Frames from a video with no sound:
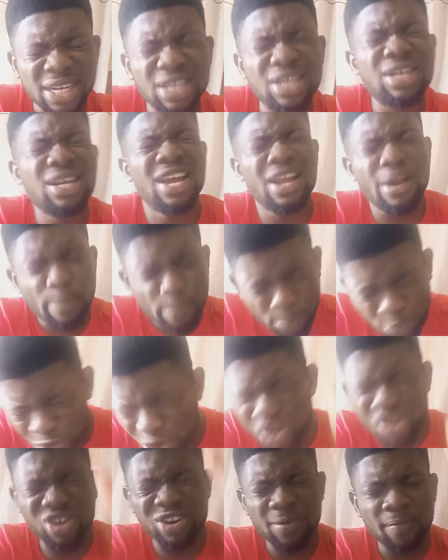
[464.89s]
I declare
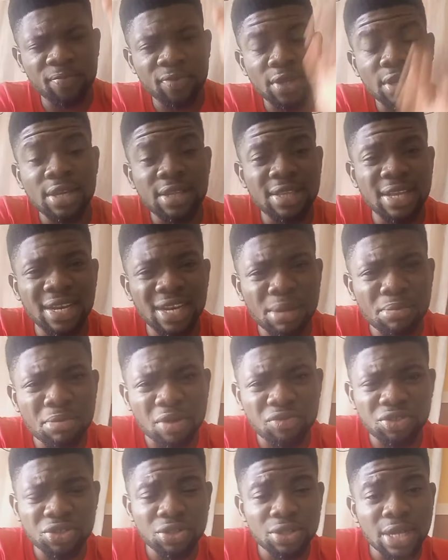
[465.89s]
broken in the name
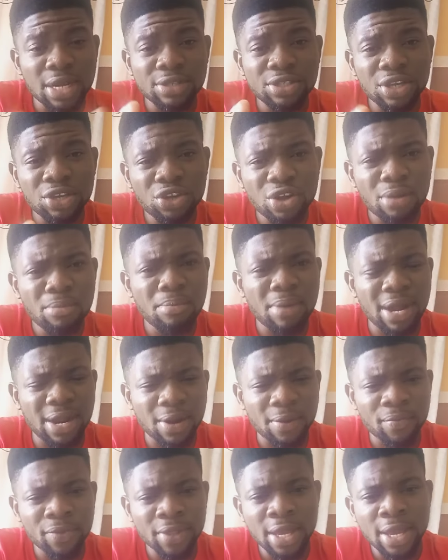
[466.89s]
of Jesus. There is a young man.
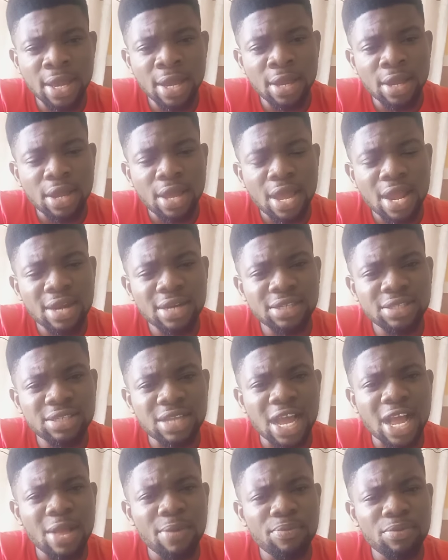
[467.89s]

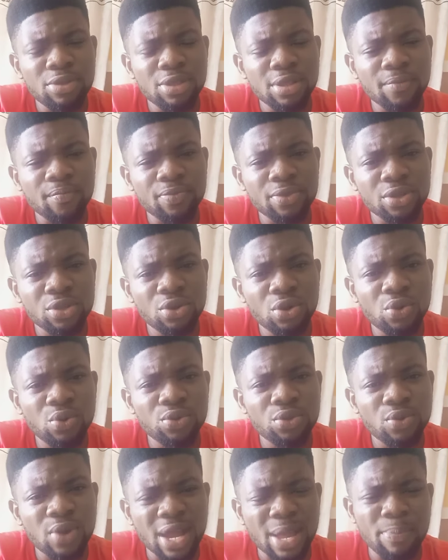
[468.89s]
Anytime
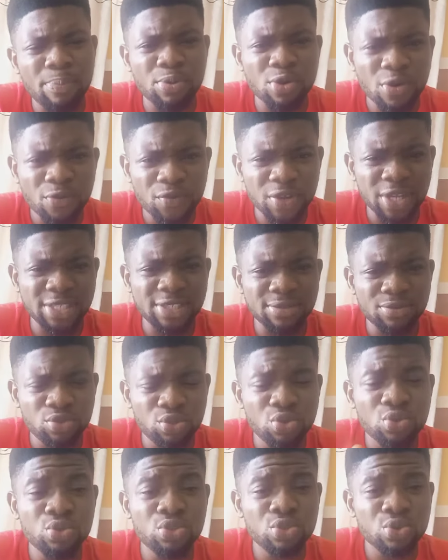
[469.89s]
you are a prophet,
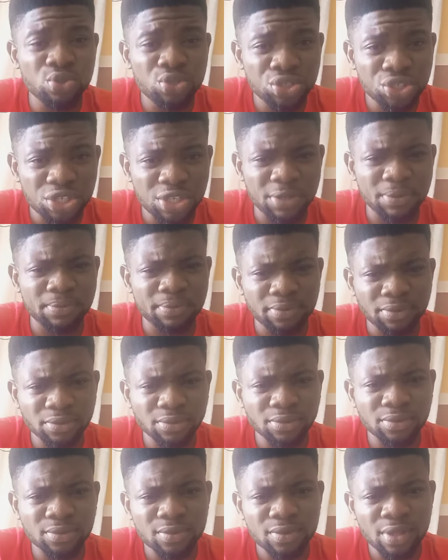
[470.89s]
you used to see
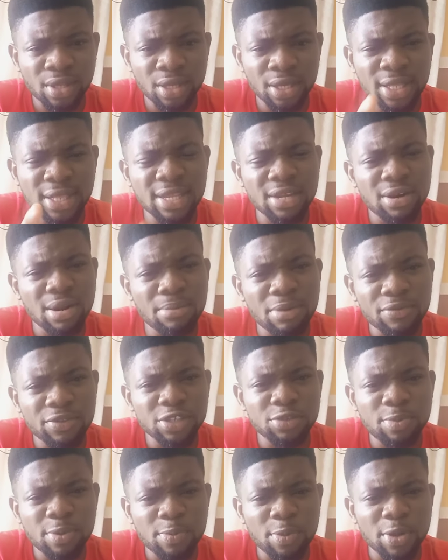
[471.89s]
in the realm of
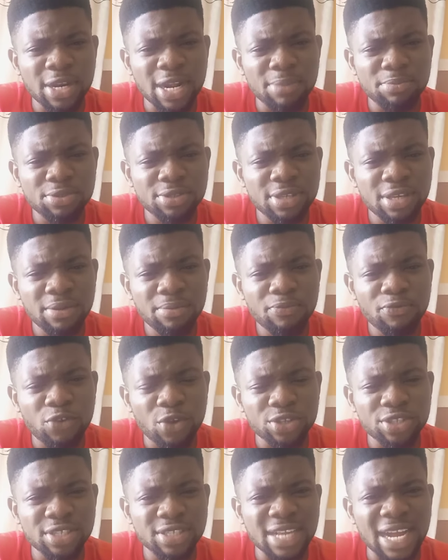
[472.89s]
the spirit, but I'm seeing
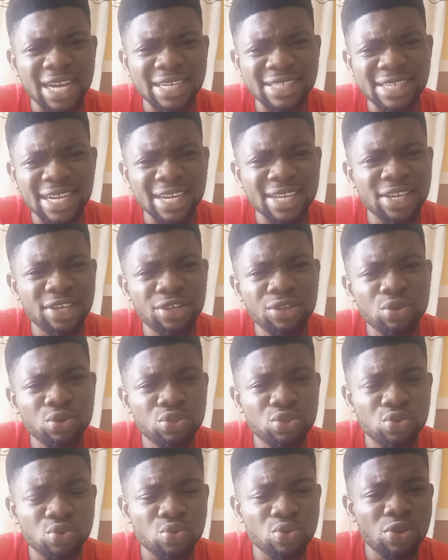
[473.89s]
forces attacking
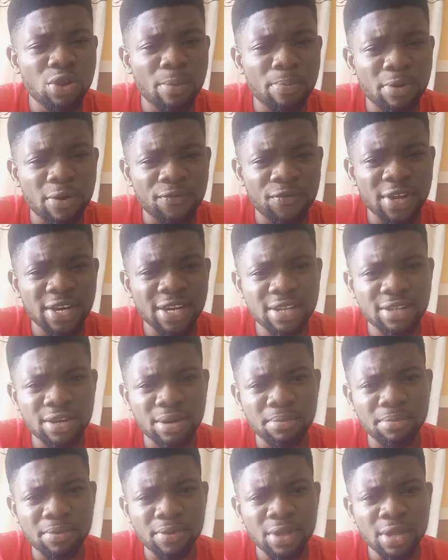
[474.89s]
you through your prophetic
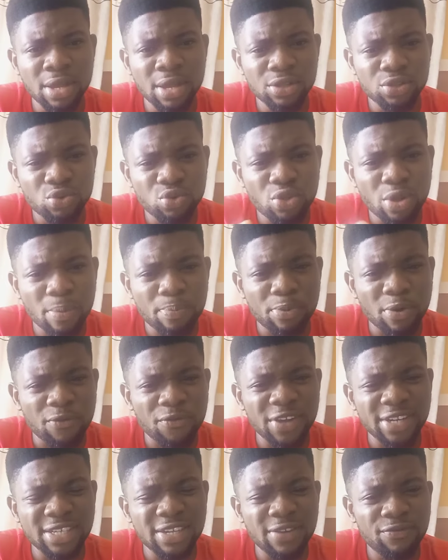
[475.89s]
dream, through your
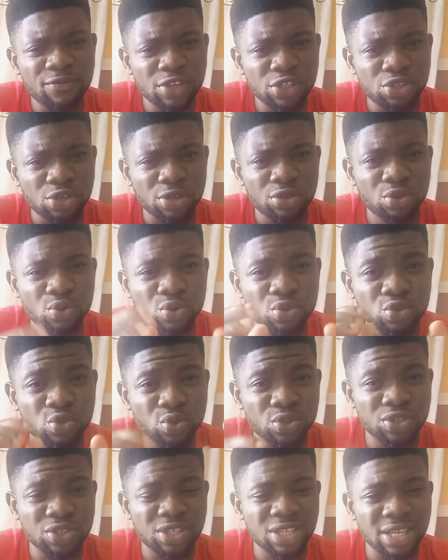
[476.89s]
prophetic vision. You used
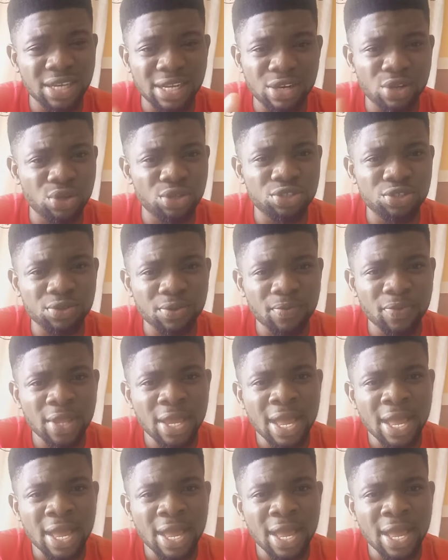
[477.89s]
to see a lot.